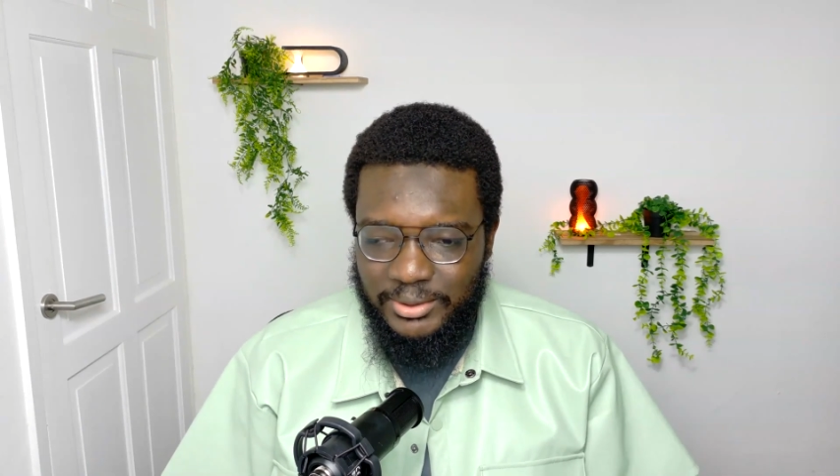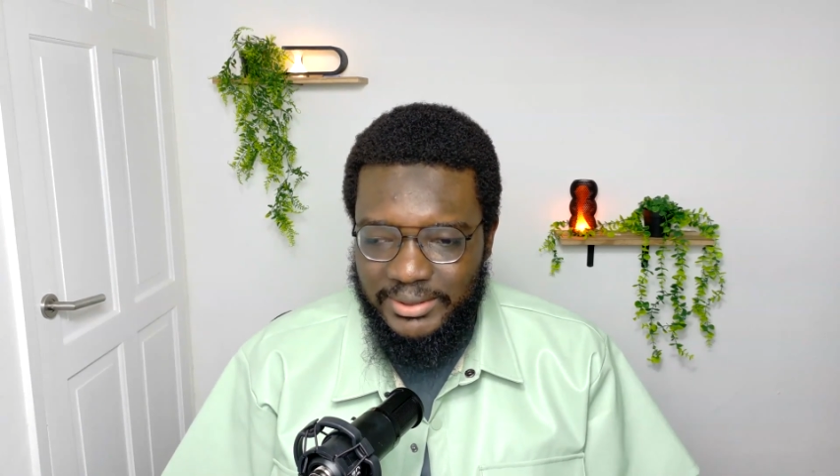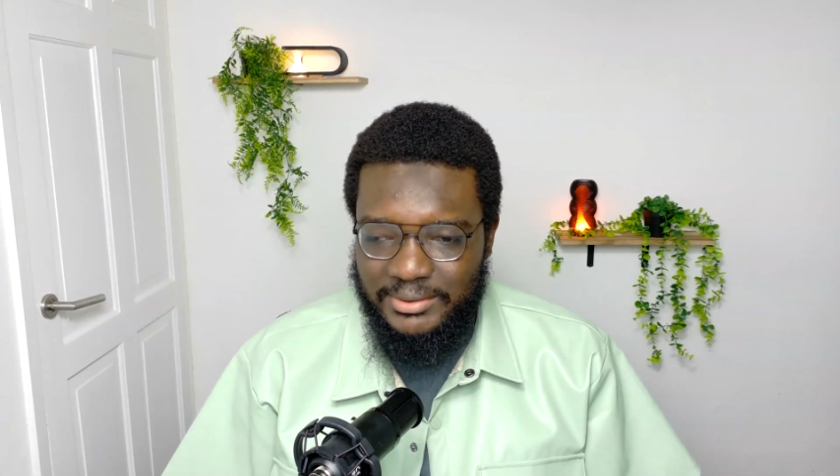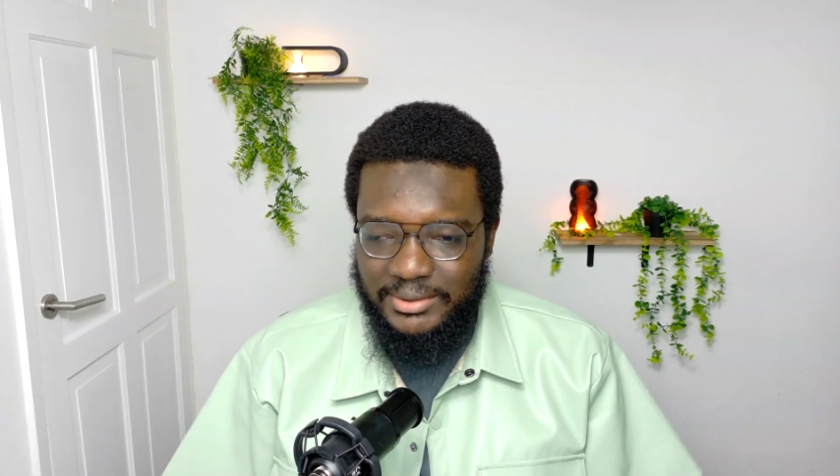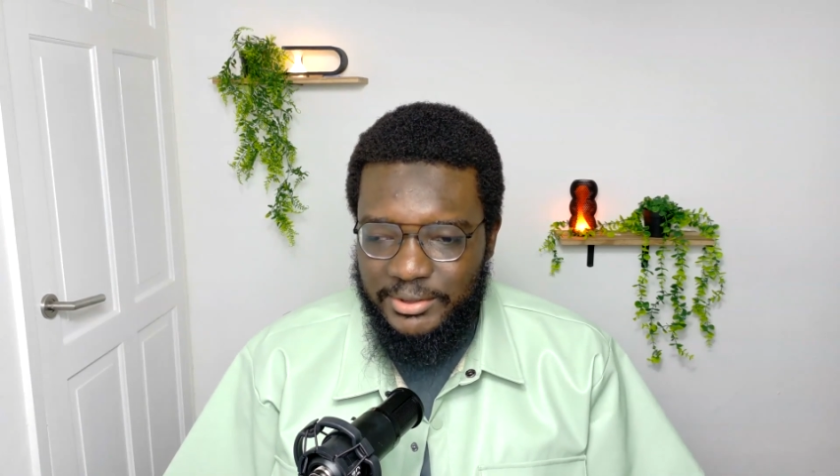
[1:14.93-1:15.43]
they
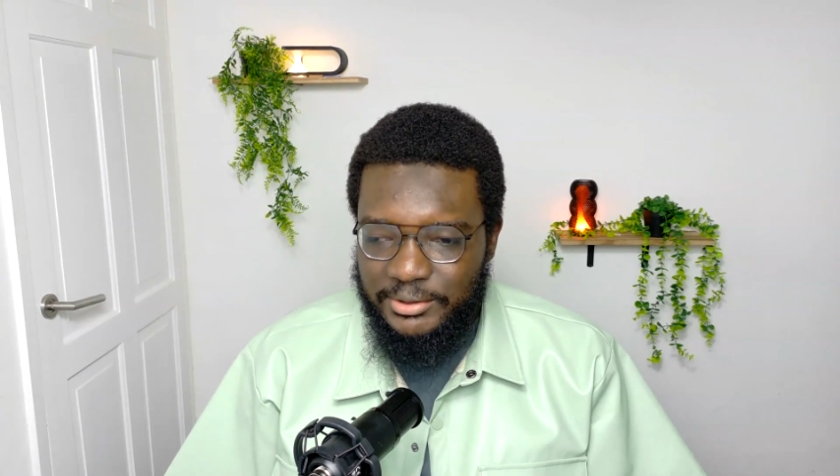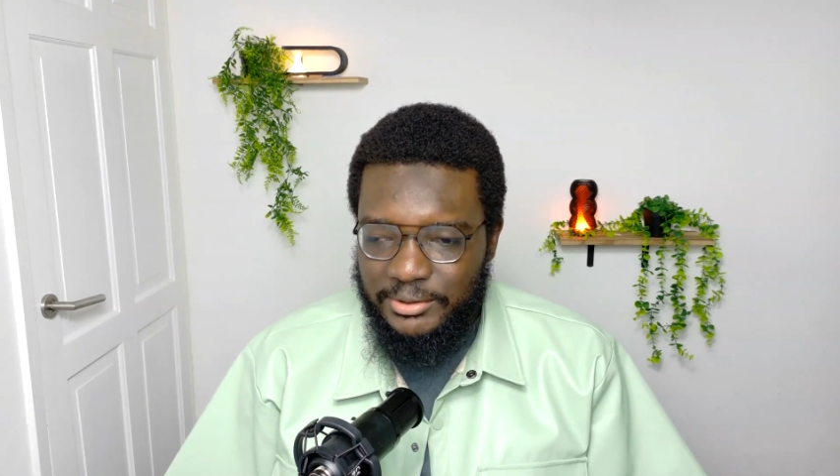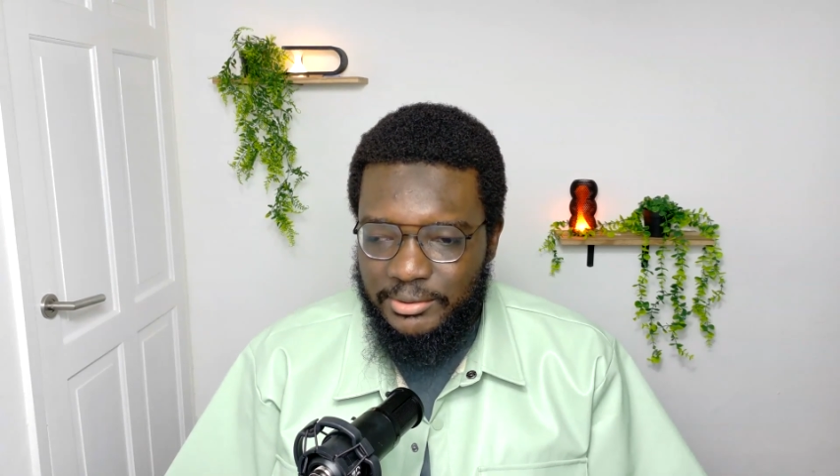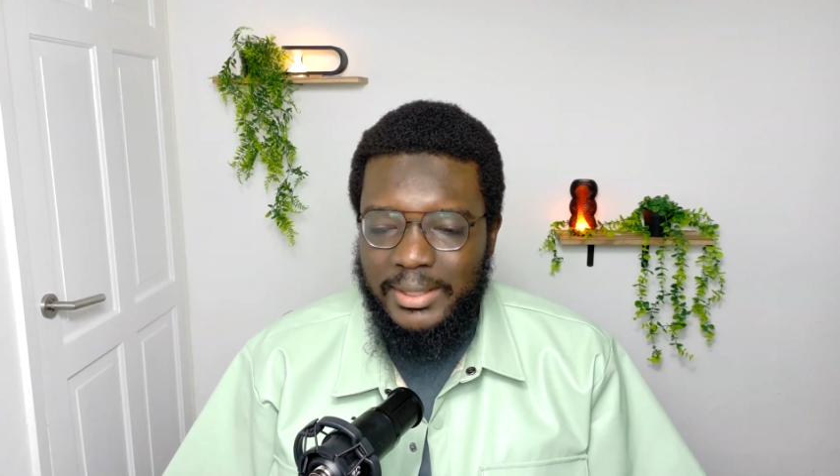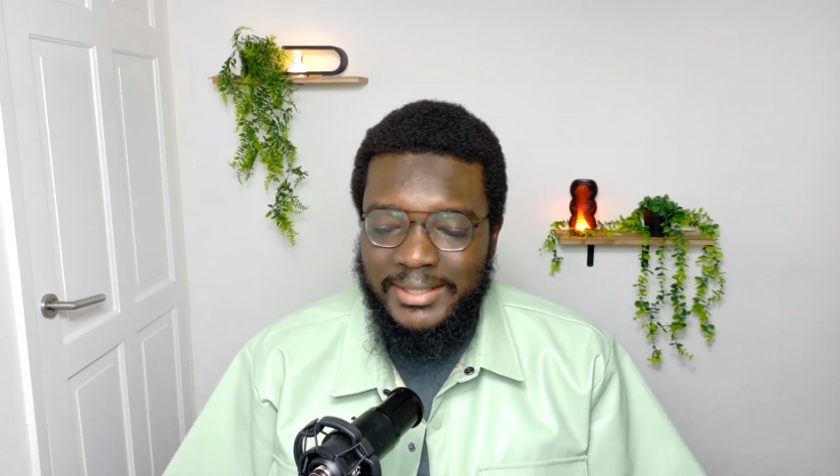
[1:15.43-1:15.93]

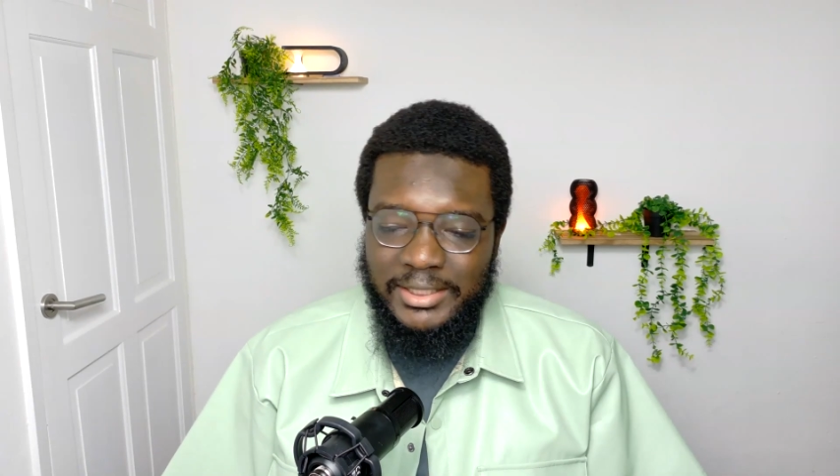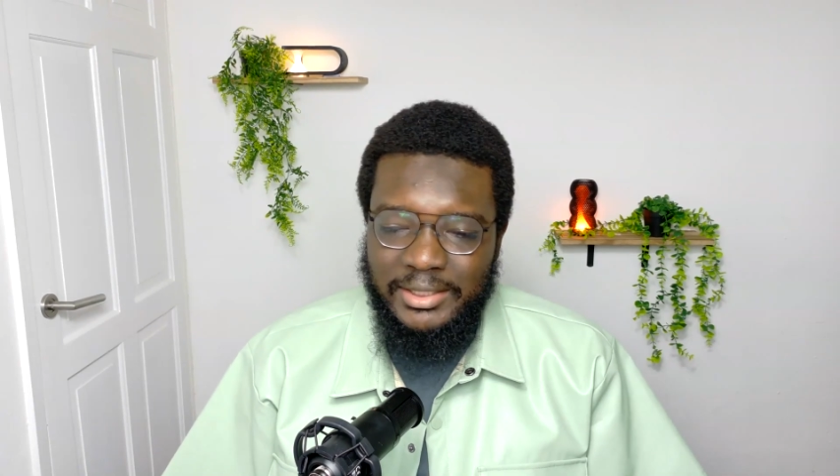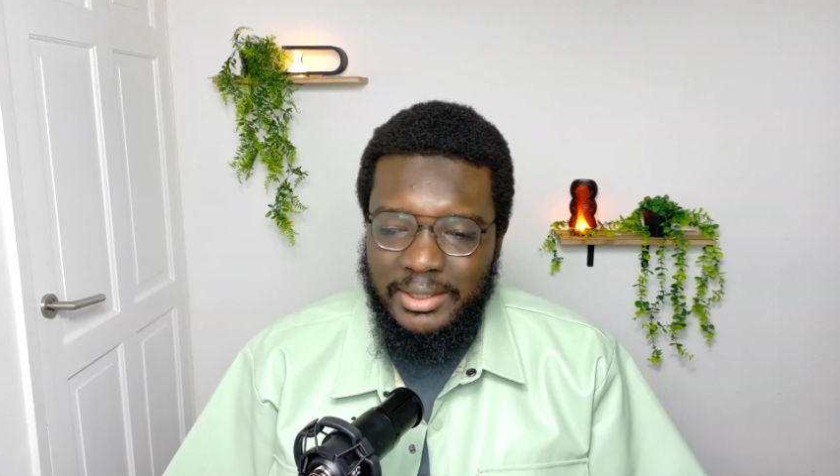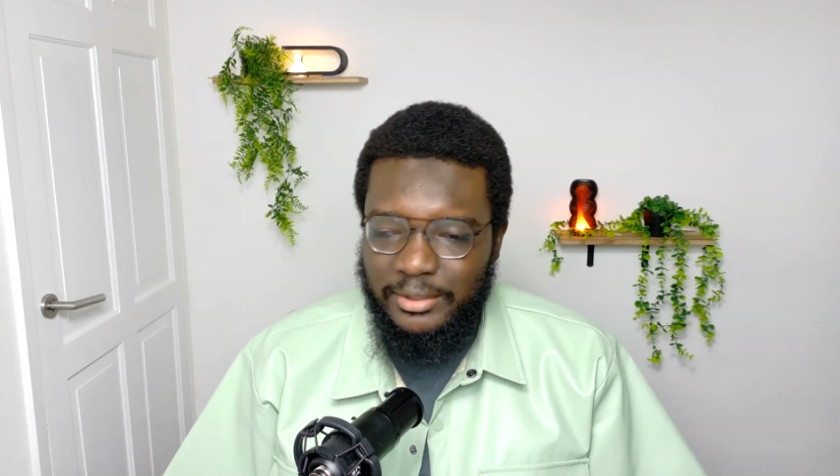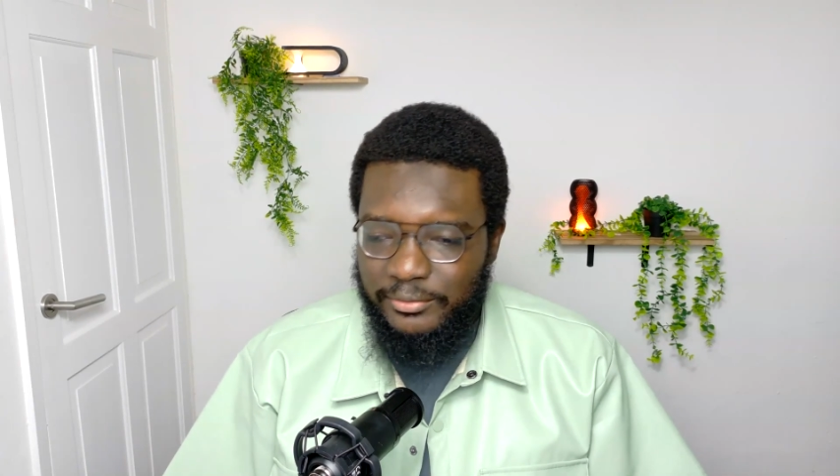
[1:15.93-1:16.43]
steal, any
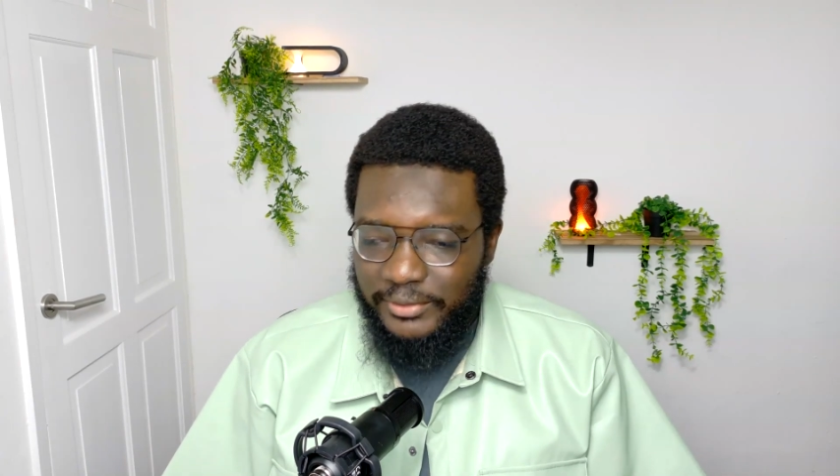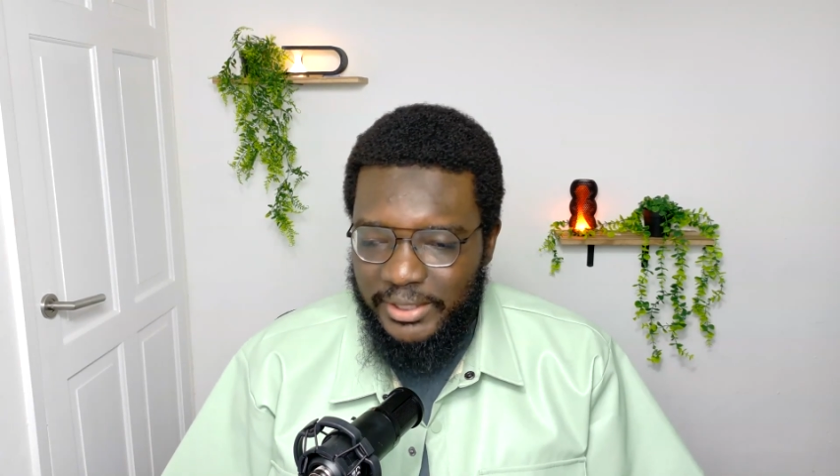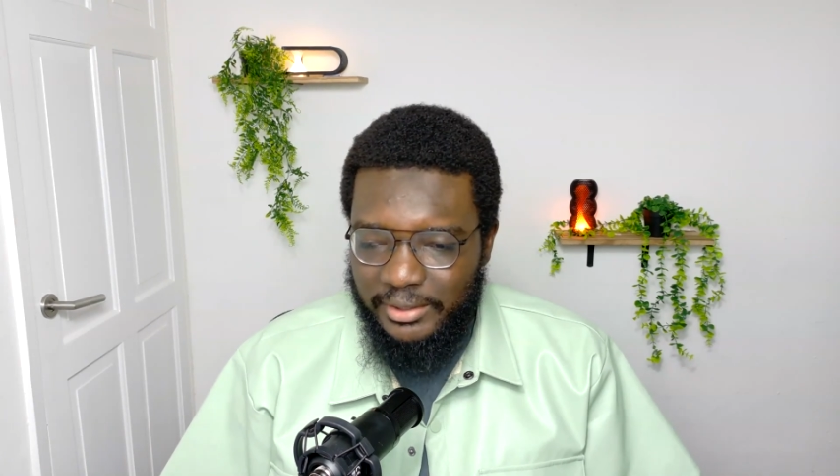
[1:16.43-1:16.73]
kind of